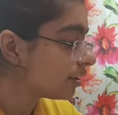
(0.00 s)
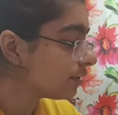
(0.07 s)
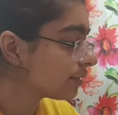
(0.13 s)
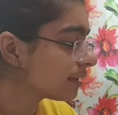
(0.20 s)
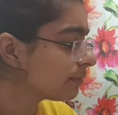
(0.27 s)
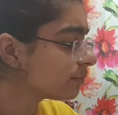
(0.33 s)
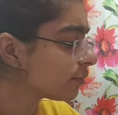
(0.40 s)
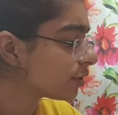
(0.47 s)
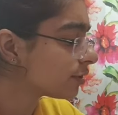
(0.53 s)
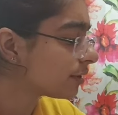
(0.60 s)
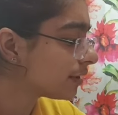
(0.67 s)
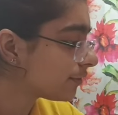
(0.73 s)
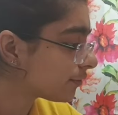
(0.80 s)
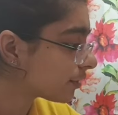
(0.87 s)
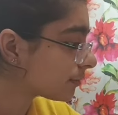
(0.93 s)
You can
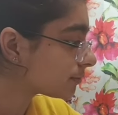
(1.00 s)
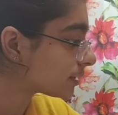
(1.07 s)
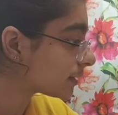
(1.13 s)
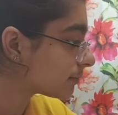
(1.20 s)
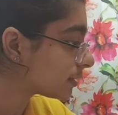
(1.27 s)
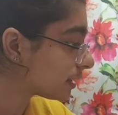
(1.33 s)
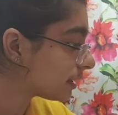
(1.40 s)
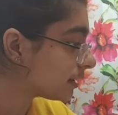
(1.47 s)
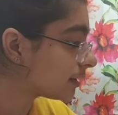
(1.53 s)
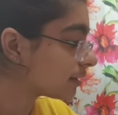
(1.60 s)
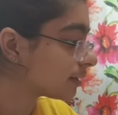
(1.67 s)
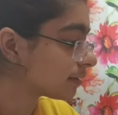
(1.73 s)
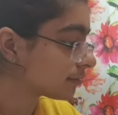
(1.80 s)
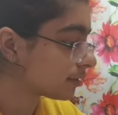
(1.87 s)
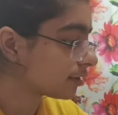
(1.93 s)
borrow it from some
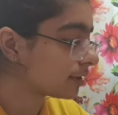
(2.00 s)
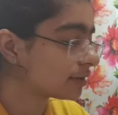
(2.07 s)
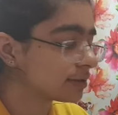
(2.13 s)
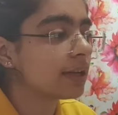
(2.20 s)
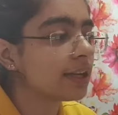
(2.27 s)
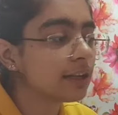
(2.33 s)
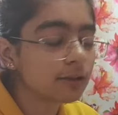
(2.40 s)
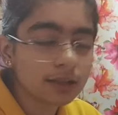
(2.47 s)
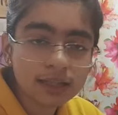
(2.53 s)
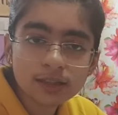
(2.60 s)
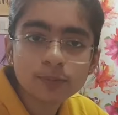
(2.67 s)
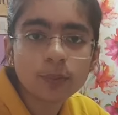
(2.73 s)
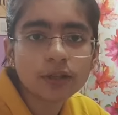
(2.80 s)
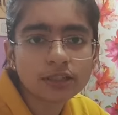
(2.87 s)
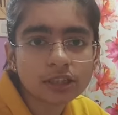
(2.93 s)
senior, or it
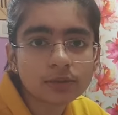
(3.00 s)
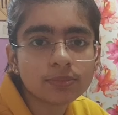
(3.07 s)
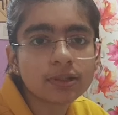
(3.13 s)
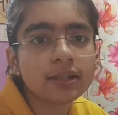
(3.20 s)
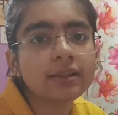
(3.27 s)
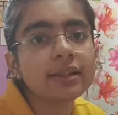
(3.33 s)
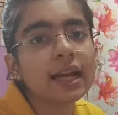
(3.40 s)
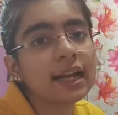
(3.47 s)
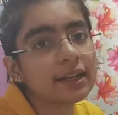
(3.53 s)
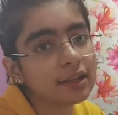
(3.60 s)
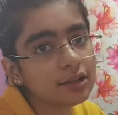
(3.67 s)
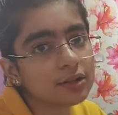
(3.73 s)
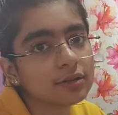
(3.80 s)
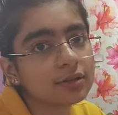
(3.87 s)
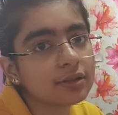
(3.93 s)
is possible that
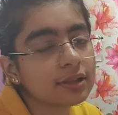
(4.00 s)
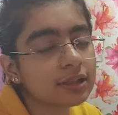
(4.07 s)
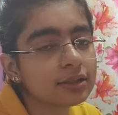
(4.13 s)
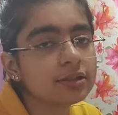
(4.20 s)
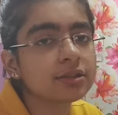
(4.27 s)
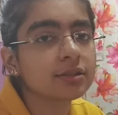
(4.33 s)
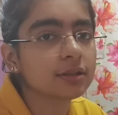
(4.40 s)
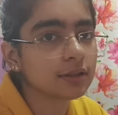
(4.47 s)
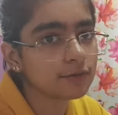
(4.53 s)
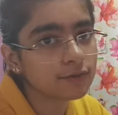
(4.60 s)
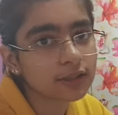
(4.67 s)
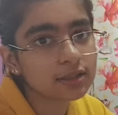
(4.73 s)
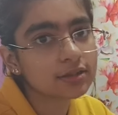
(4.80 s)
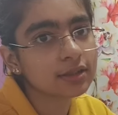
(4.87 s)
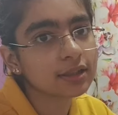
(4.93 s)
in your college in
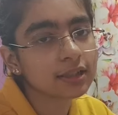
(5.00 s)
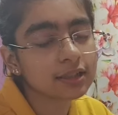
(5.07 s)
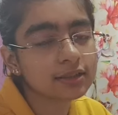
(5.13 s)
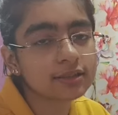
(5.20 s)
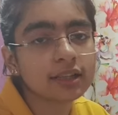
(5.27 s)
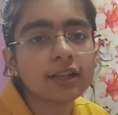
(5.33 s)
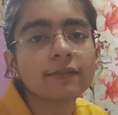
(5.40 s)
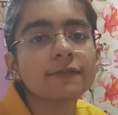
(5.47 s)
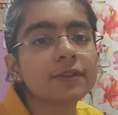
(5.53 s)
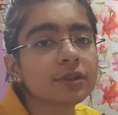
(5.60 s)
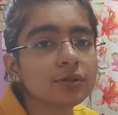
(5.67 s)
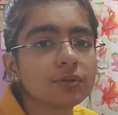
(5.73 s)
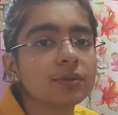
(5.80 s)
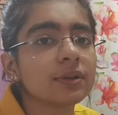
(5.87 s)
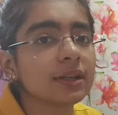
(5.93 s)
first year itself
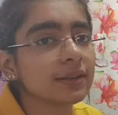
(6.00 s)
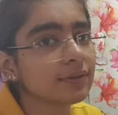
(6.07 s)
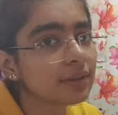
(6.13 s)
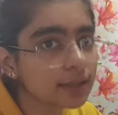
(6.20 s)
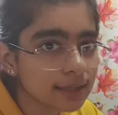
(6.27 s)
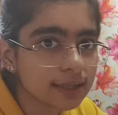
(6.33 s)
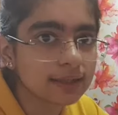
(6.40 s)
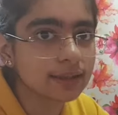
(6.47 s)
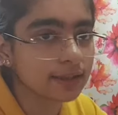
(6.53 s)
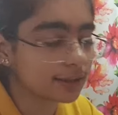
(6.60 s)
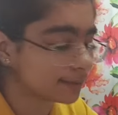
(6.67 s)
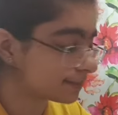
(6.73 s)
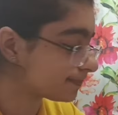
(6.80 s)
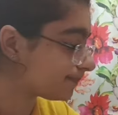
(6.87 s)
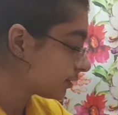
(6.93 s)
you don't even need
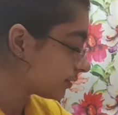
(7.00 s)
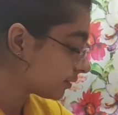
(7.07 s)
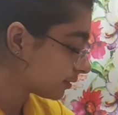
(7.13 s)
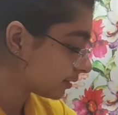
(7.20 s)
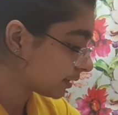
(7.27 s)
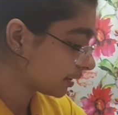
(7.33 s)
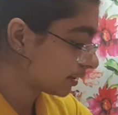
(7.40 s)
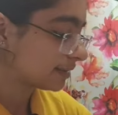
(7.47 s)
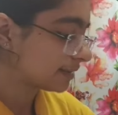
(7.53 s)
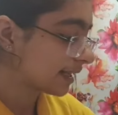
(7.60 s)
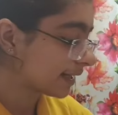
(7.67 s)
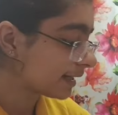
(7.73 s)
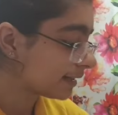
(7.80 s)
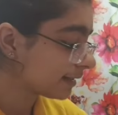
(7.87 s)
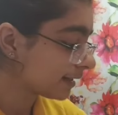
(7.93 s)
it. So the
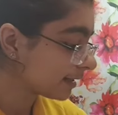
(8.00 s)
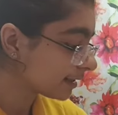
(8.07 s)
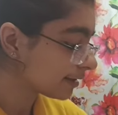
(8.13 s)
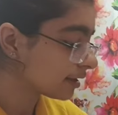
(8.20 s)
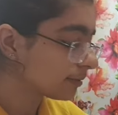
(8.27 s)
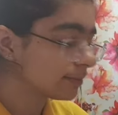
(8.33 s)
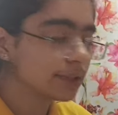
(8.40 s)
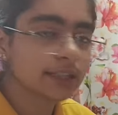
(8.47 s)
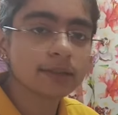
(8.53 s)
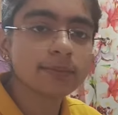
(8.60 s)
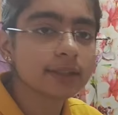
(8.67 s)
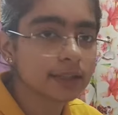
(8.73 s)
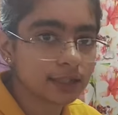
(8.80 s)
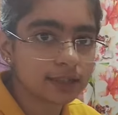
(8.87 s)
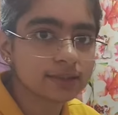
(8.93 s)
second thing in community
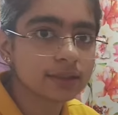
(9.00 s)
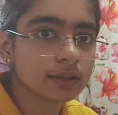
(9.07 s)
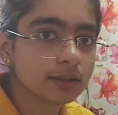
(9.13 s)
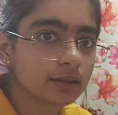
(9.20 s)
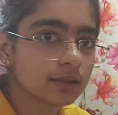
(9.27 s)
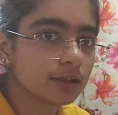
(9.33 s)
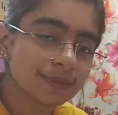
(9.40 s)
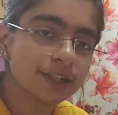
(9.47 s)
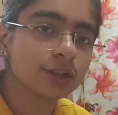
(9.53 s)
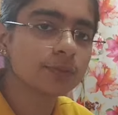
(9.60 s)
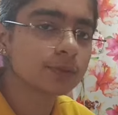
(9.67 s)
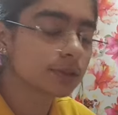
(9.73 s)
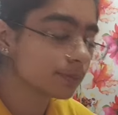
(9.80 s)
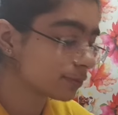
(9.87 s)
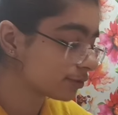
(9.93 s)
medicine family
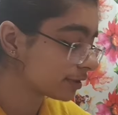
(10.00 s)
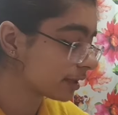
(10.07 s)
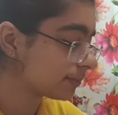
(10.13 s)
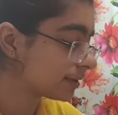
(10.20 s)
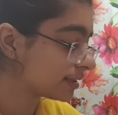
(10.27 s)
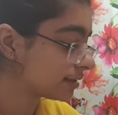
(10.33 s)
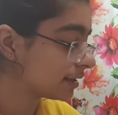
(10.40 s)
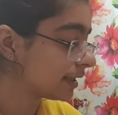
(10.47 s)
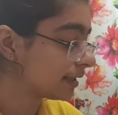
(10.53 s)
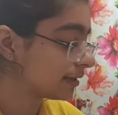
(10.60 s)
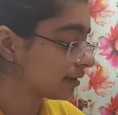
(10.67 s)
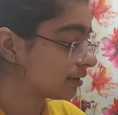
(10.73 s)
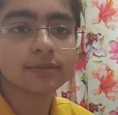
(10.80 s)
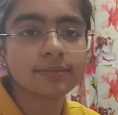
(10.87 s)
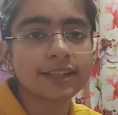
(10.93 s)
adoption program is
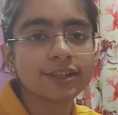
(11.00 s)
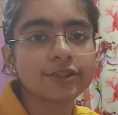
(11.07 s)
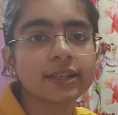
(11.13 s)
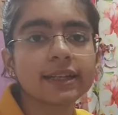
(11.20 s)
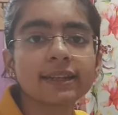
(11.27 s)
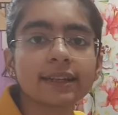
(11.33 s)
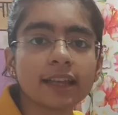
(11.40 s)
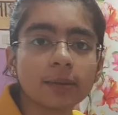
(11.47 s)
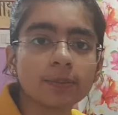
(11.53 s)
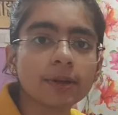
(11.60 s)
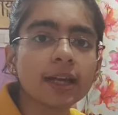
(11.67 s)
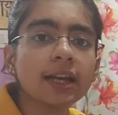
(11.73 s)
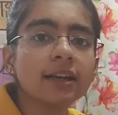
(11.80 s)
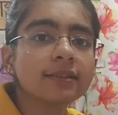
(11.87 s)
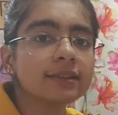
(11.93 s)
this measuring tape.
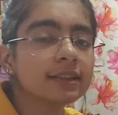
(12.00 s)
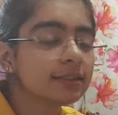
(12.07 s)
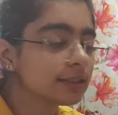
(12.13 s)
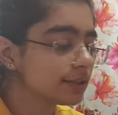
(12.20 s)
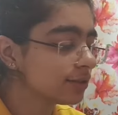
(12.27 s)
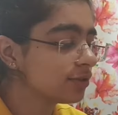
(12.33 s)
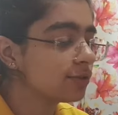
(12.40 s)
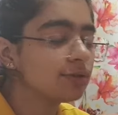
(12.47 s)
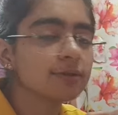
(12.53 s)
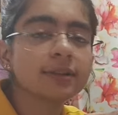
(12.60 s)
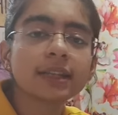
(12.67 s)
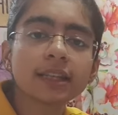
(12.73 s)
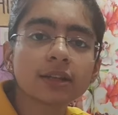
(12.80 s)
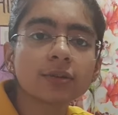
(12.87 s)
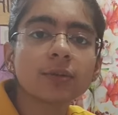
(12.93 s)
This is
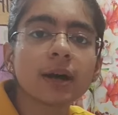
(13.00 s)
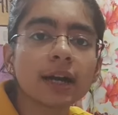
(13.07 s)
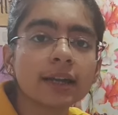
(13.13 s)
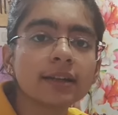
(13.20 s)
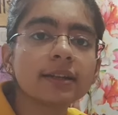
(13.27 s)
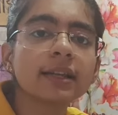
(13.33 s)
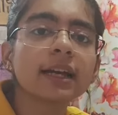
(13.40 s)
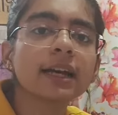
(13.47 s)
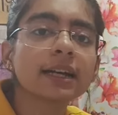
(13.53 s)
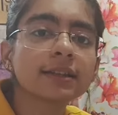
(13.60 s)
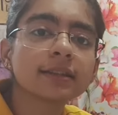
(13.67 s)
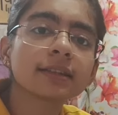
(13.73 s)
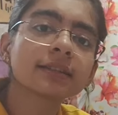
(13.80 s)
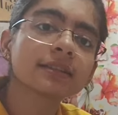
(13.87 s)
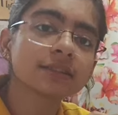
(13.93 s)
usually required,
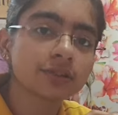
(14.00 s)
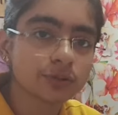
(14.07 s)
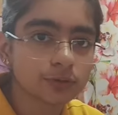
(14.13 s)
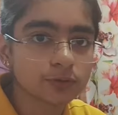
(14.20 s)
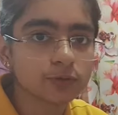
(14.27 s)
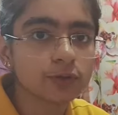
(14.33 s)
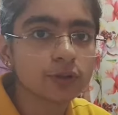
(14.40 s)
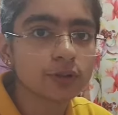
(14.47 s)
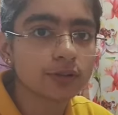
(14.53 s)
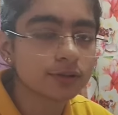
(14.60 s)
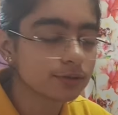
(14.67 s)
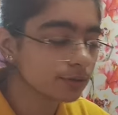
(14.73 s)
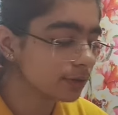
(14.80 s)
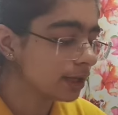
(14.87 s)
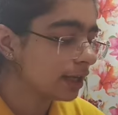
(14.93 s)
and this is useful
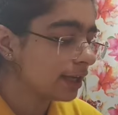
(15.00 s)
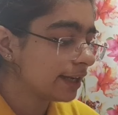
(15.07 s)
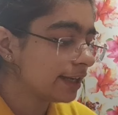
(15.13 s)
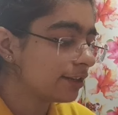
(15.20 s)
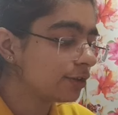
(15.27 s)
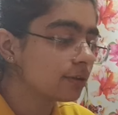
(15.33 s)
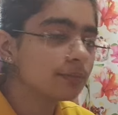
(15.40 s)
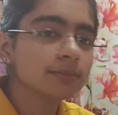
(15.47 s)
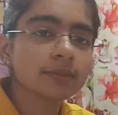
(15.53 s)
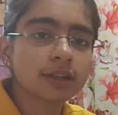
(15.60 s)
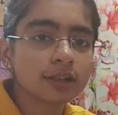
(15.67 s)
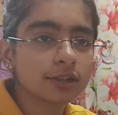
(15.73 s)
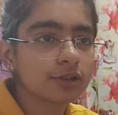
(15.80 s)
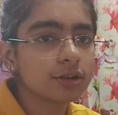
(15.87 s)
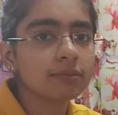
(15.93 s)
also.
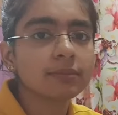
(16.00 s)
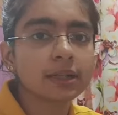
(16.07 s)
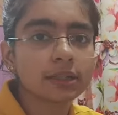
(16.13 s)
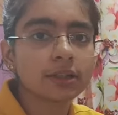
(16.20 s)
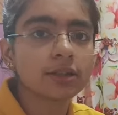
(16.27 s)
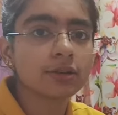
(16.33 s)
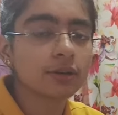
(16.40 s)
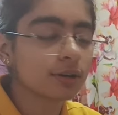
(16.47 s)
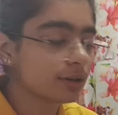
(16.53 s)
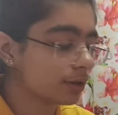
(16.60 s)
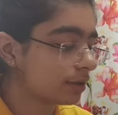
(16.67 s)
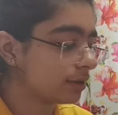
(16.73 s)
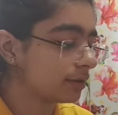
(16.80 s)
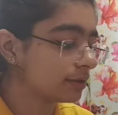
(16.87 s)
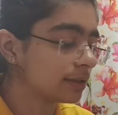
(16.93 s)
Your mother
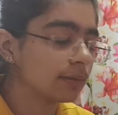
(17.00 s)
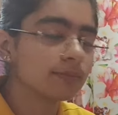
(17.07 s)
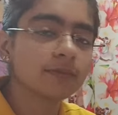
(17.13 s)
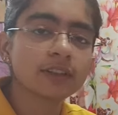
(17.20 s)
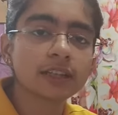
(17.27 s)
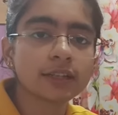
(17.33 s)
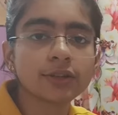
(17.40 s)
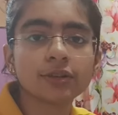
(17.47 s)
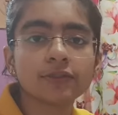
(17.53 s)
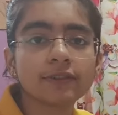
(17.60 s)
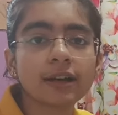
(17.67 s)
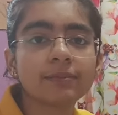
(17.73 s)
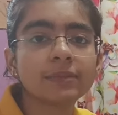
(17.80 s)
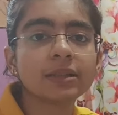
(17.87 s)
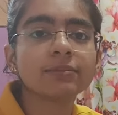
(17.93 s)
or someone in your
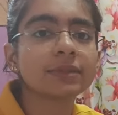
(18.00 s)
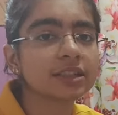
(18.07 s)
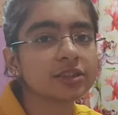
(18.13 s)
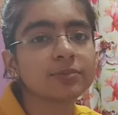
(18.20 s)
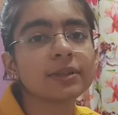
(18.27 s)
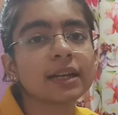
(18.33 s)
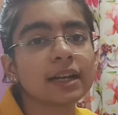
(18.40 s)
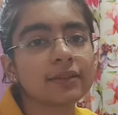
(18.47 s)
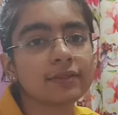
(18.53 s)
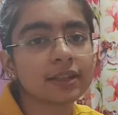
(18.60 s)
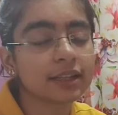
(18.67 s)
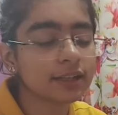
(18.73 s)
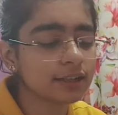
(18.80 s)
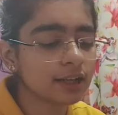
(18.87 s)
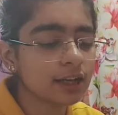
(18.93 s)
family must be
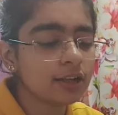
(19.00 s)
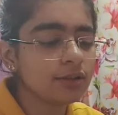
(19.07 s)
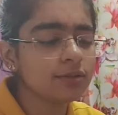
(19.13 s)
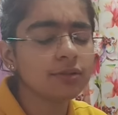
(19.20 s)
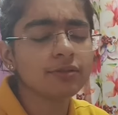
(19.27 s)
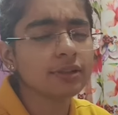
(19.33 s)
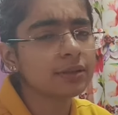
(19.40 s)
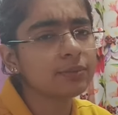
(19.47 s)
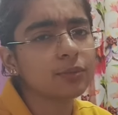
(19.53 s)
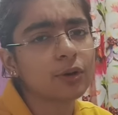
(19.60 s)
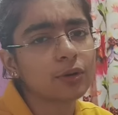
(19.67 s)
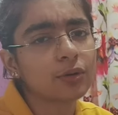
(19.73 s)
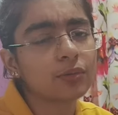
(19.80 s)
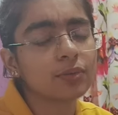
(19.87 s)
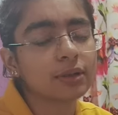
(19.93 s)
having it, so you can
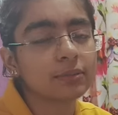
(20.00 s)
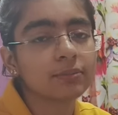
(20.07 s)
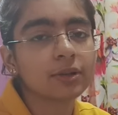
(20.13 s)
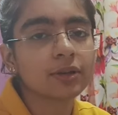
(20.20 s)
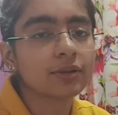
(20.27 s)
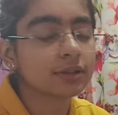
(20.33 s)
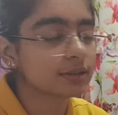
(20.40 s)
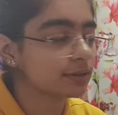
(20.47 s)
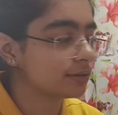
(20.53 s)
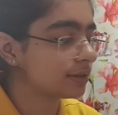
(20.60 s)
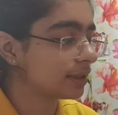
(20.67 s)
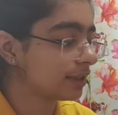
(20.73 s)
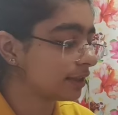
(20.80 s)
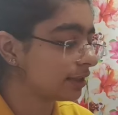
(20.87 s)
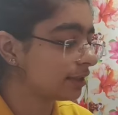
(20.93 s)
borrow one because
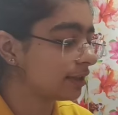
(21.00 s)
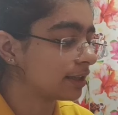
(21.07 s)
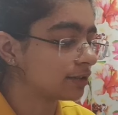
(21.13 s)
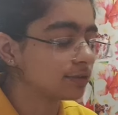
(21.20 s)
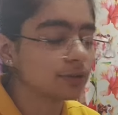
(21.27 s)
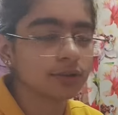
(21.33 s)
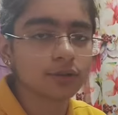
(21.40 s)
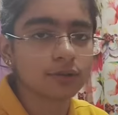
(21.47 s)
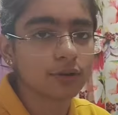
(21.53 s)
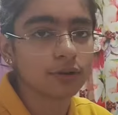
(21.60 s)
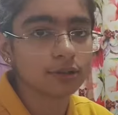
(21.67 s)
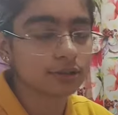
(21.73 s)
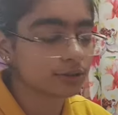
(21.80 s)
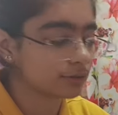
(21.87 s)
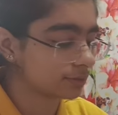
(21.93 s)
it does not
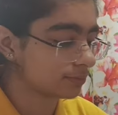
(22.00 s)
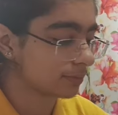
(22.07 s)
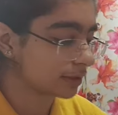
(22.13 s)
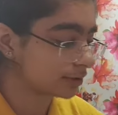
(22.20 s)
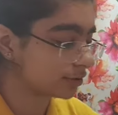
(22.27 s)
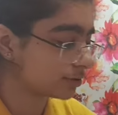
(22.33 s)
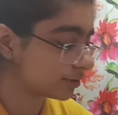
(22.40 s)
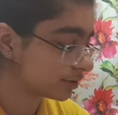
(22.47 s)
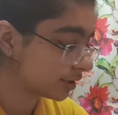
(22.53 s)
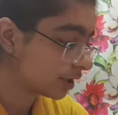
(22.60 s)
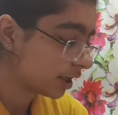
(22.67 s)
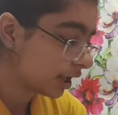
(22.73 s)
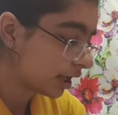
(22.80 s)
cost much.